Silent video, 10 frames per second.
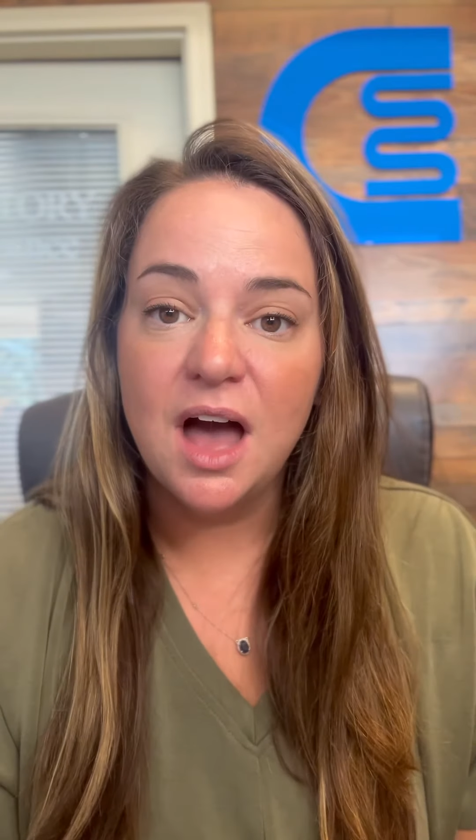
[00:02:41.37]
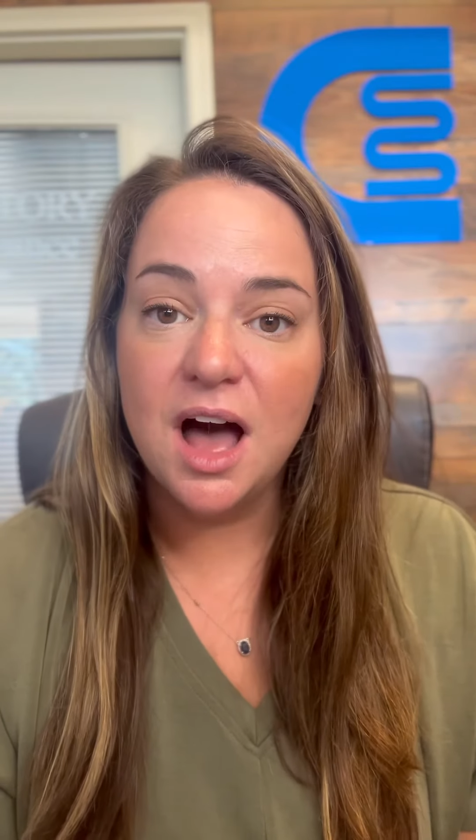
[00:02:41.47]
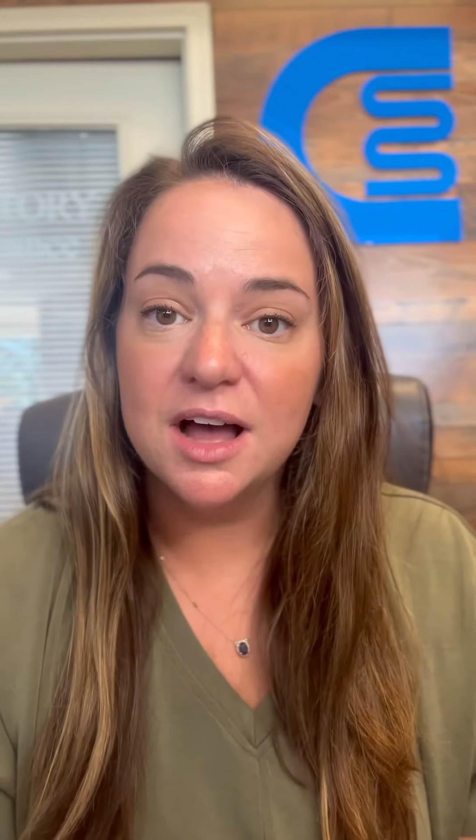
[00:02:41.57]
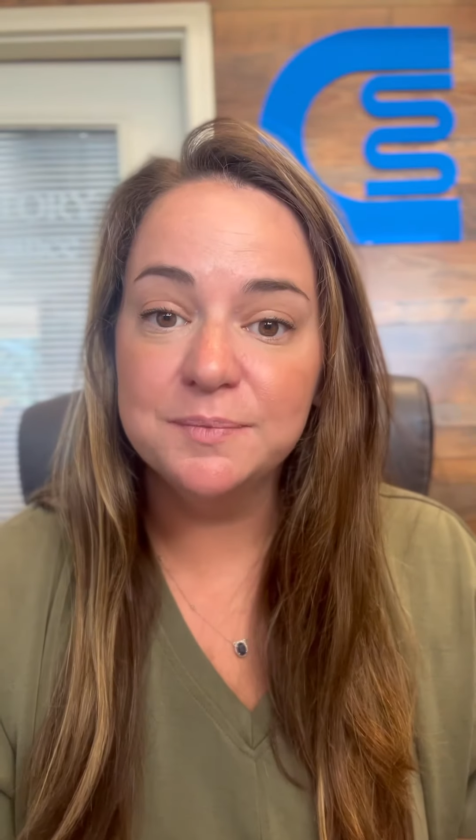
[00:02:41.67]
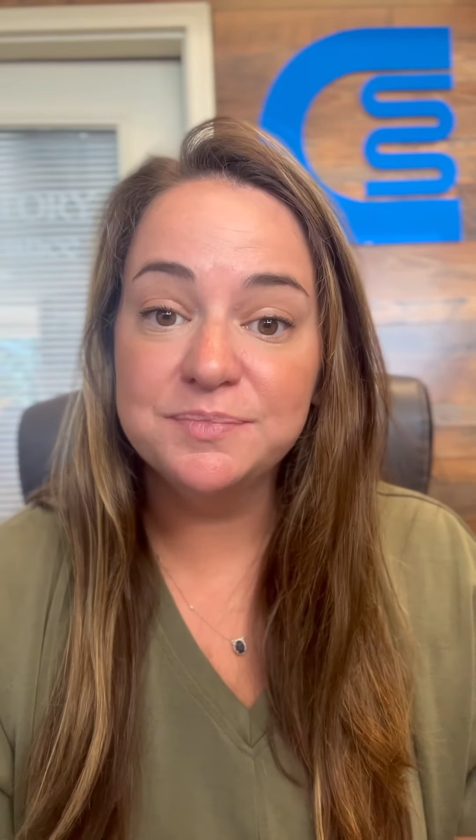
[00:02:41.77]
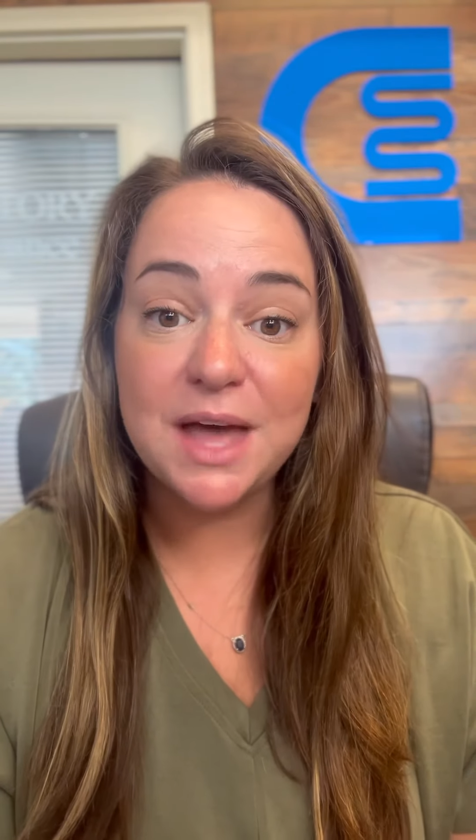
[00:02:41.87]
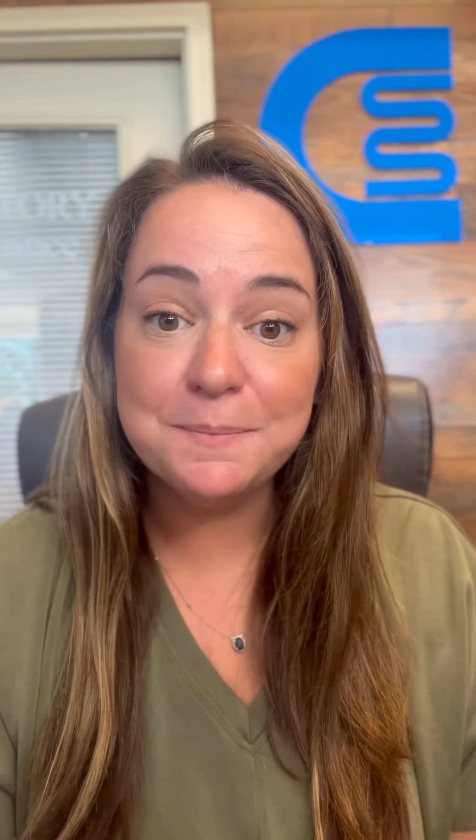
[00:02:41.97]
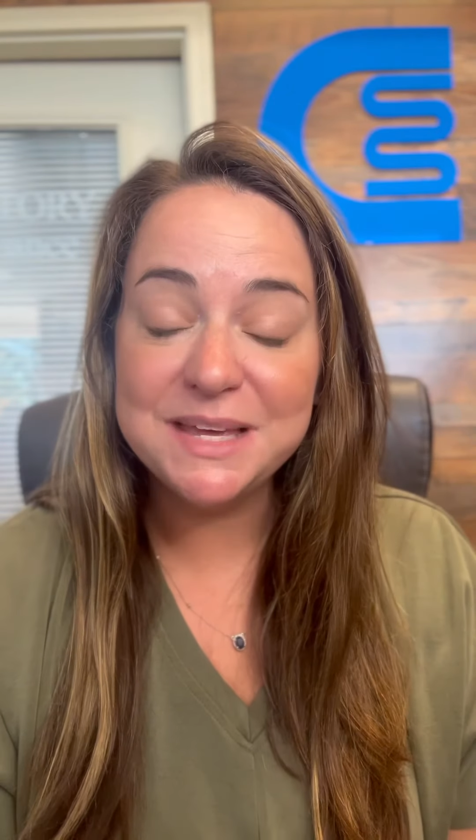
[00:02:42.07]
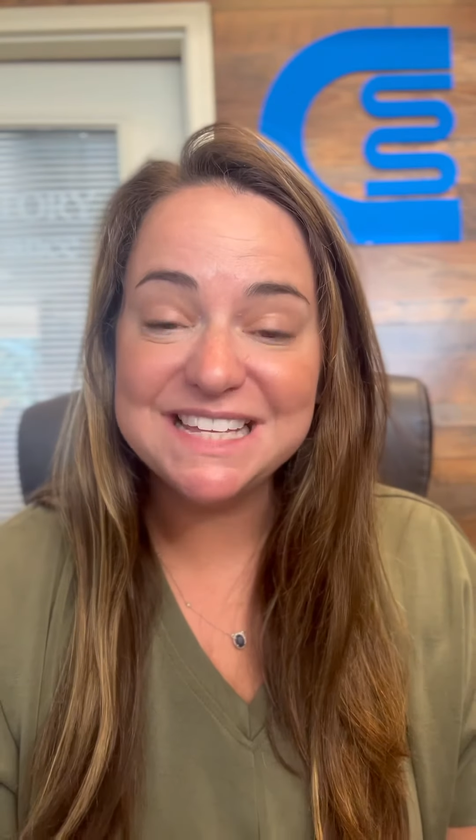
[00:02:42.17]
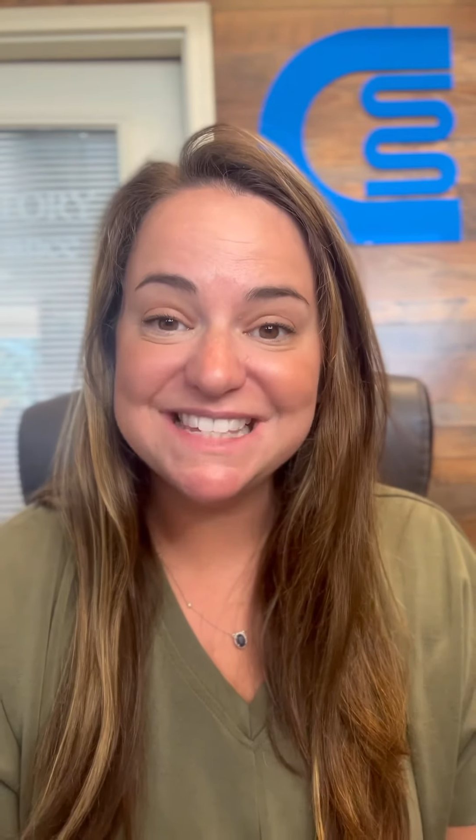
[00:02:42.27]
Um, that
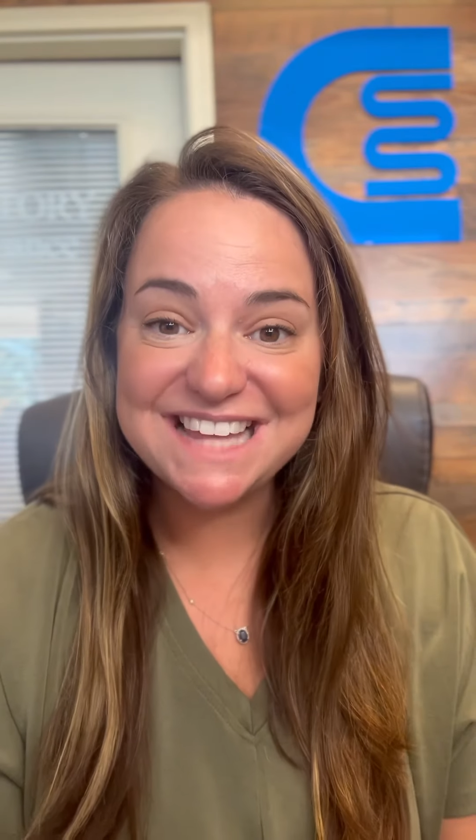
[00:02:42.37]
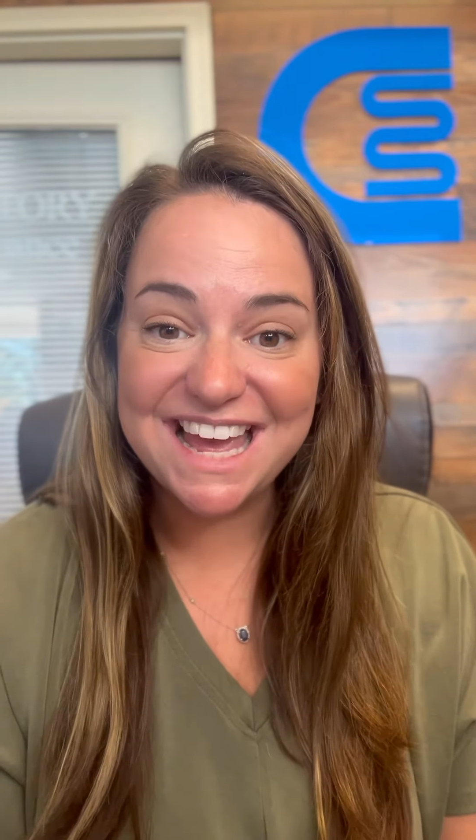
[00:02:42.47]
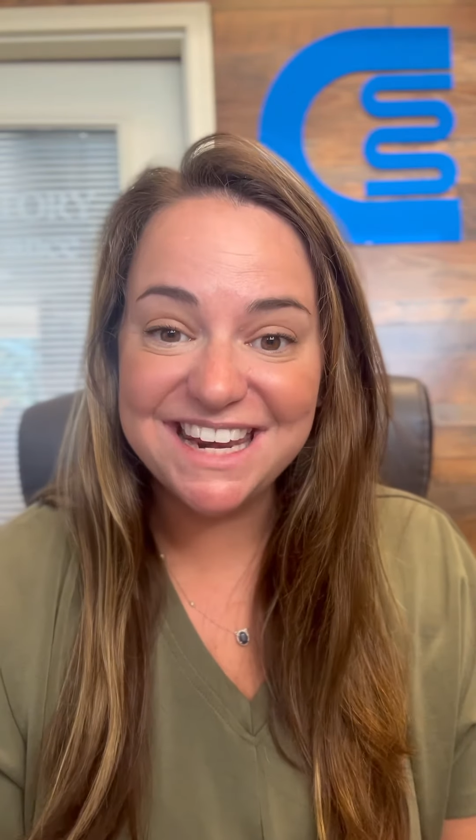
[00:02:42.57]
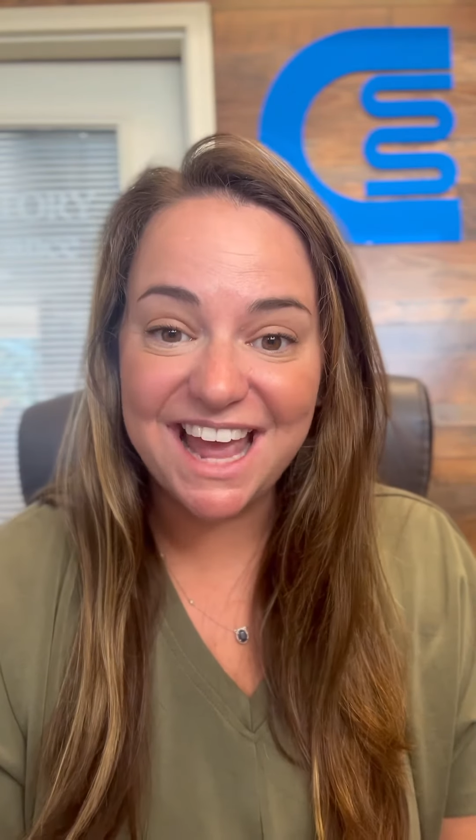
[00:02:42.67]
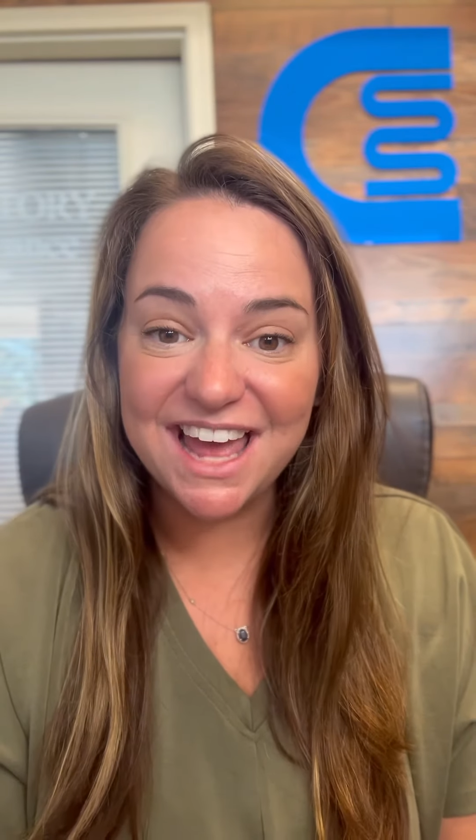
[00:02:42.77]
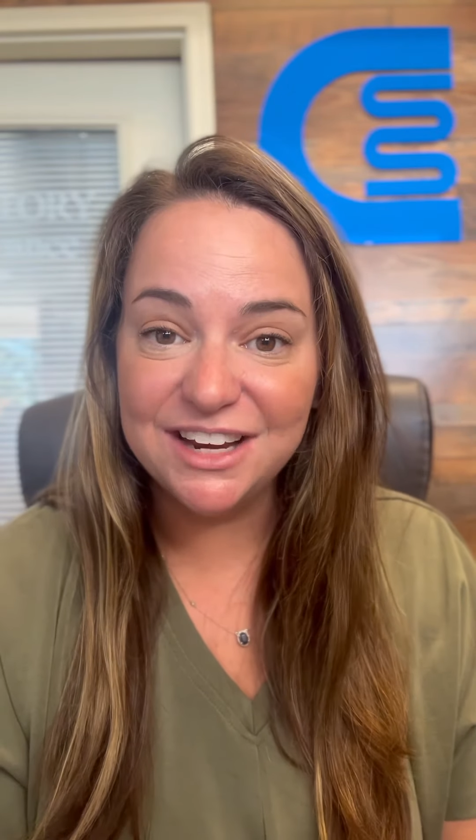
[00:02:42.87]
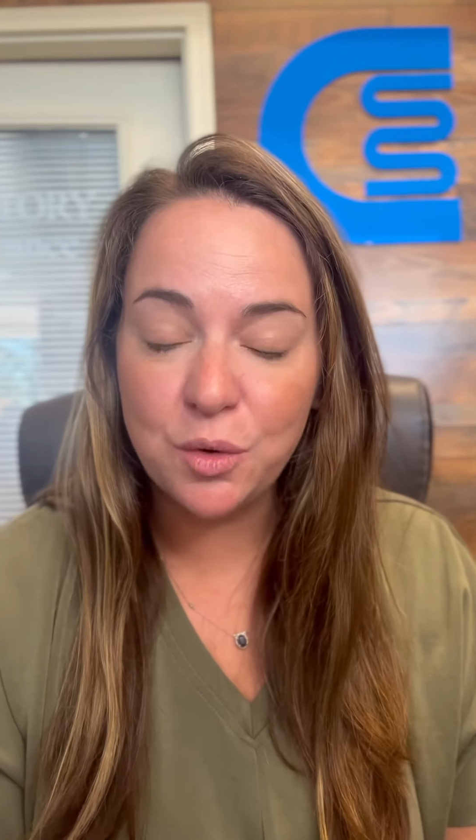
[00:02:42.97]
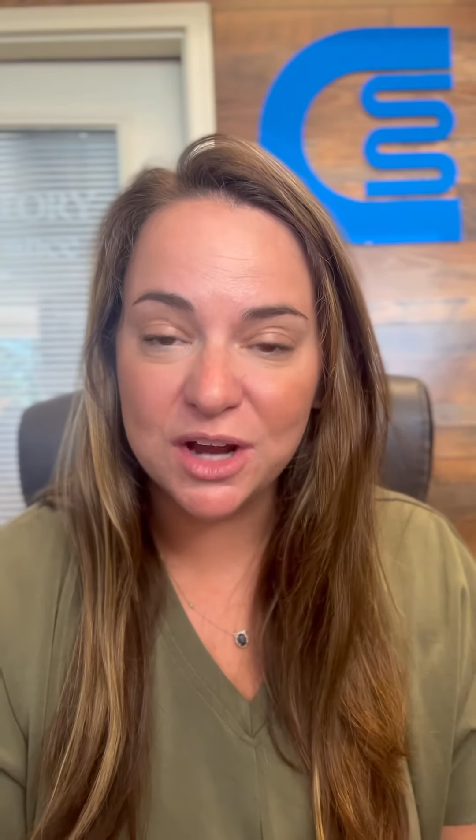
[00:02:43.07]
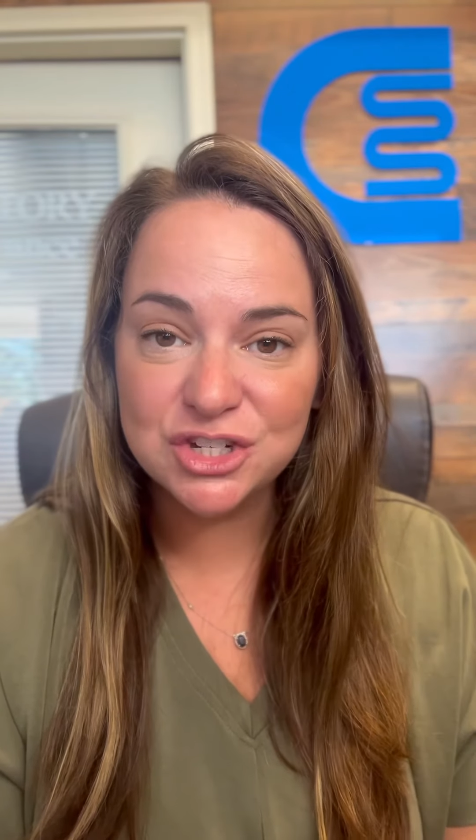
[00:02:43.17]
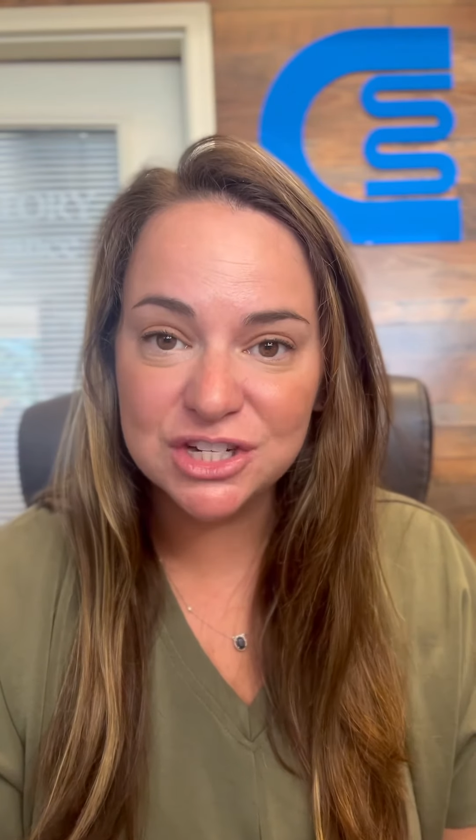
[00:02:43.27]
being said, any
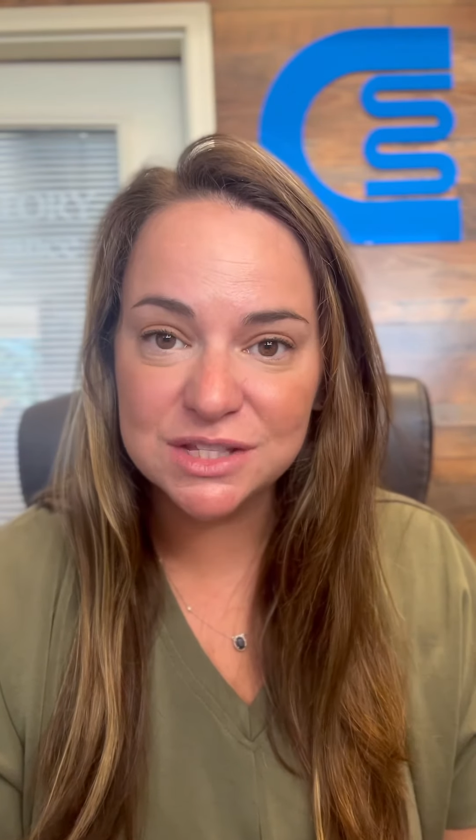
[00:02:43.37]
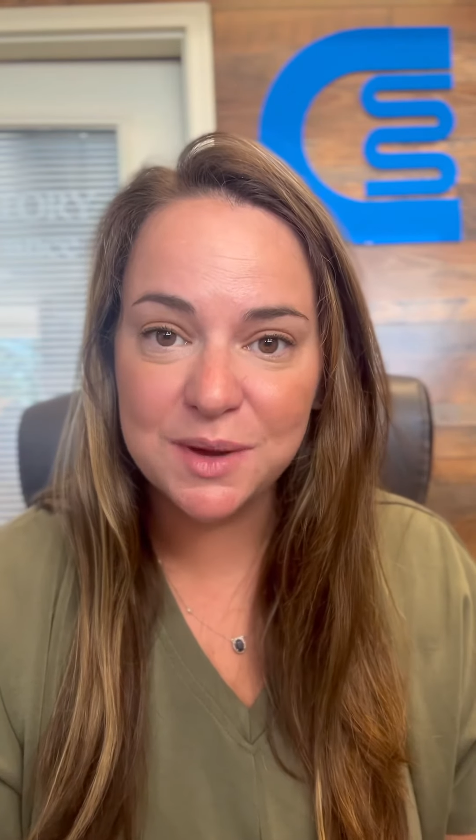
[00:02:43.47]
questions?